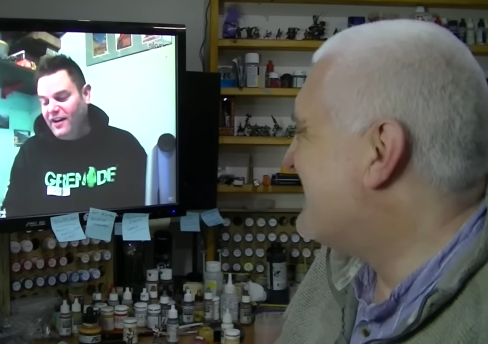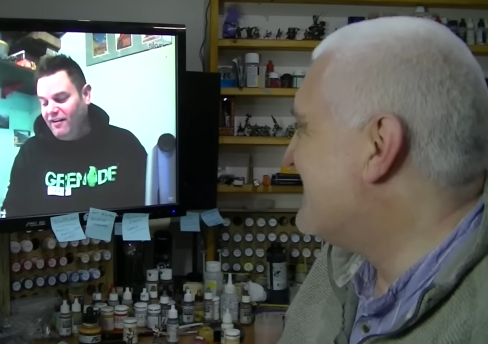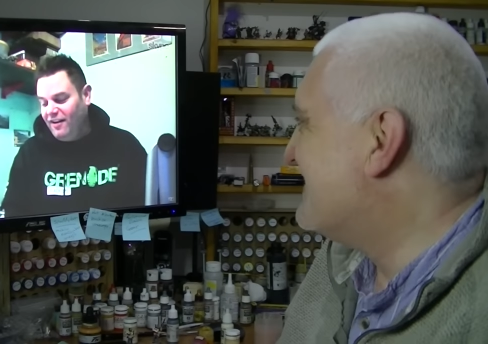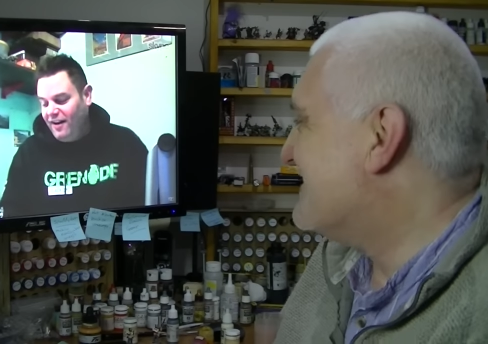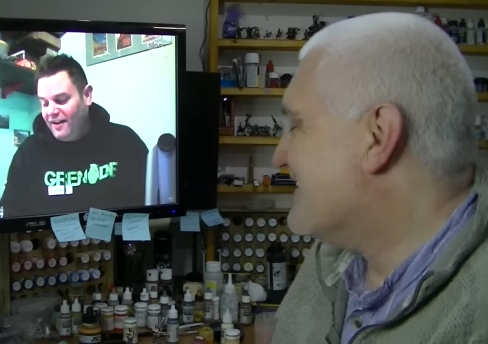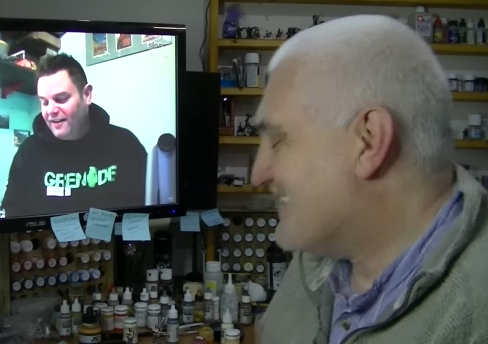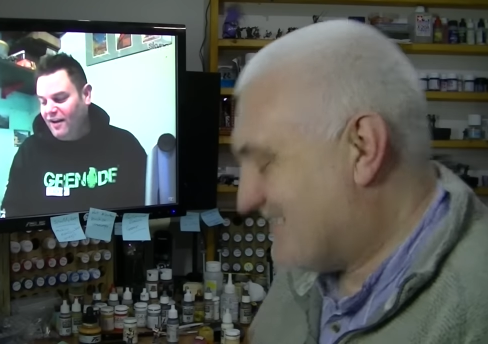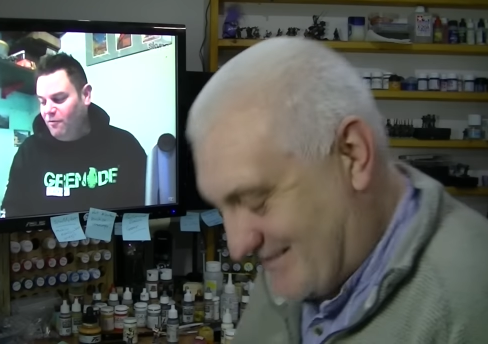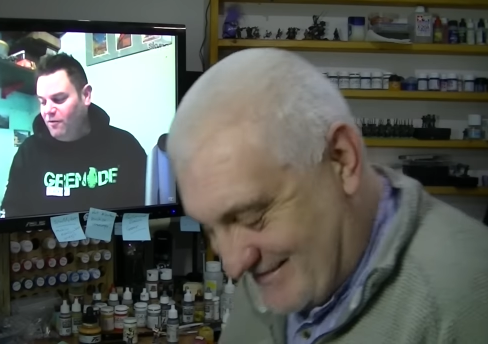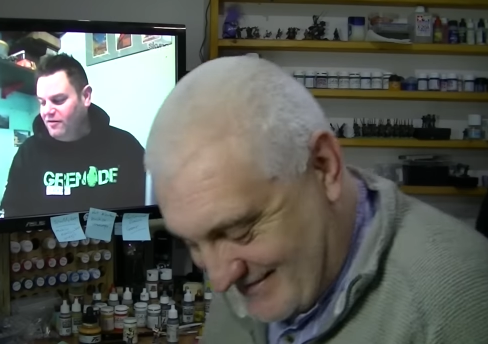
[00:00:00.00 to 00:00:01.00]
Speaker 1: no, I like.
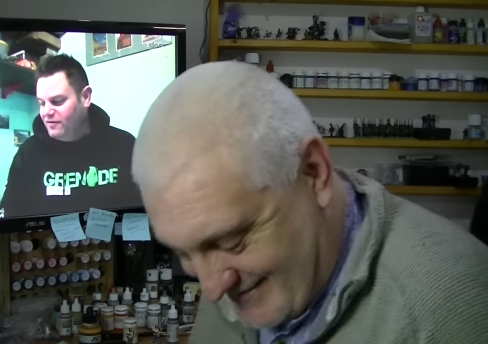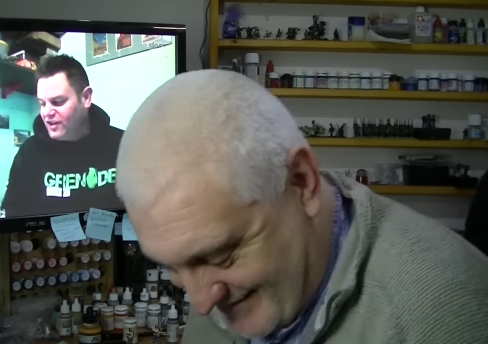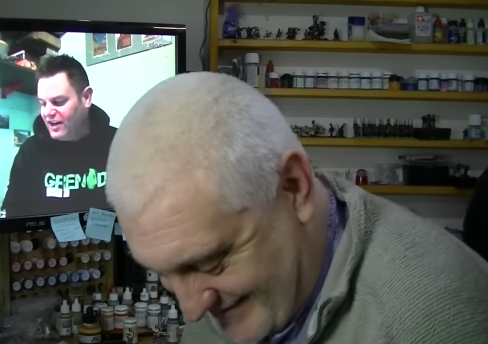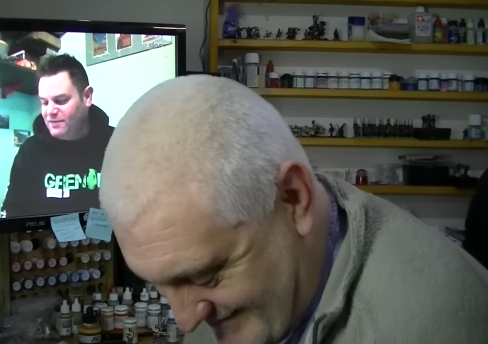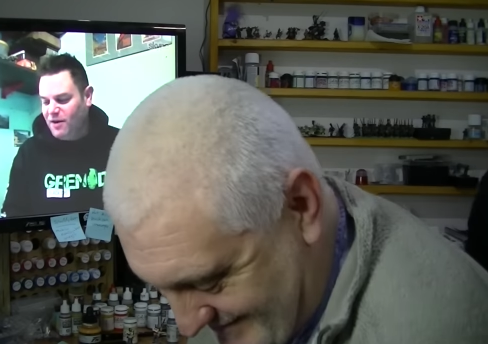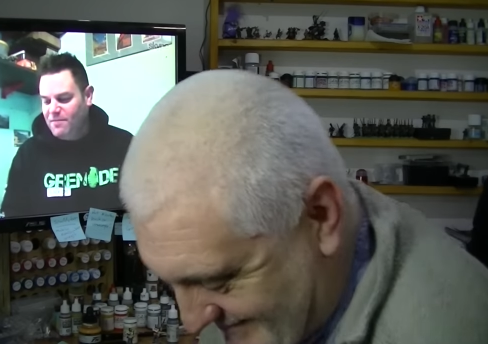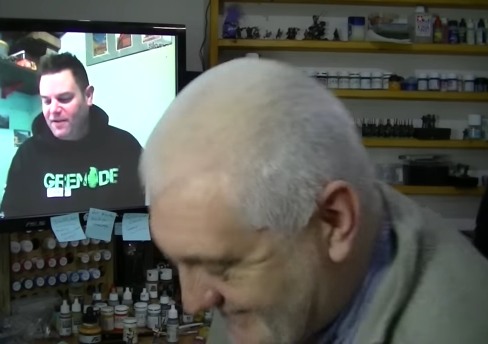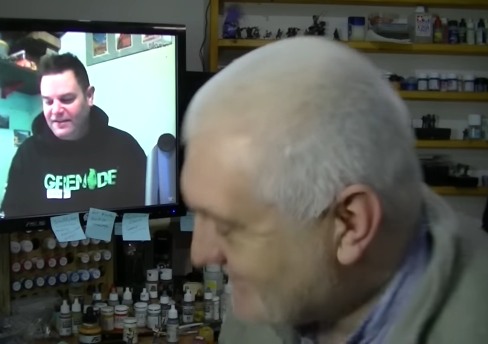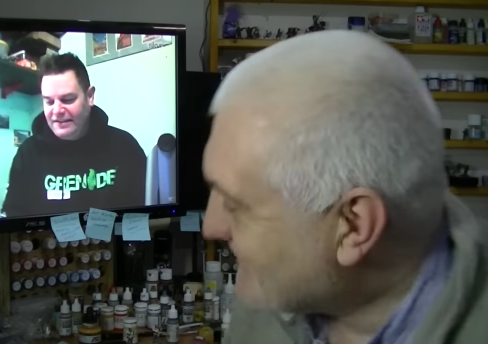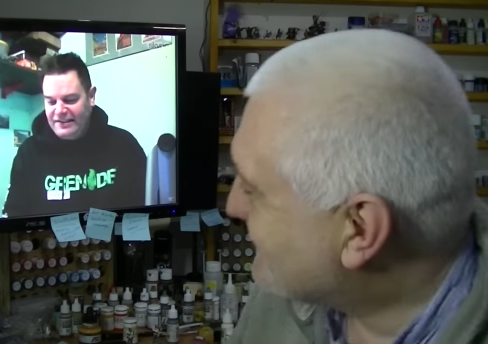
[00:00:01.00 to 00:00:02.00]
I wouldn't change my
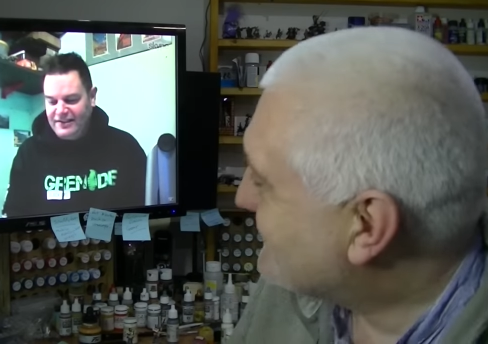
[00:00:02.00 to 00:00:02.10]
painting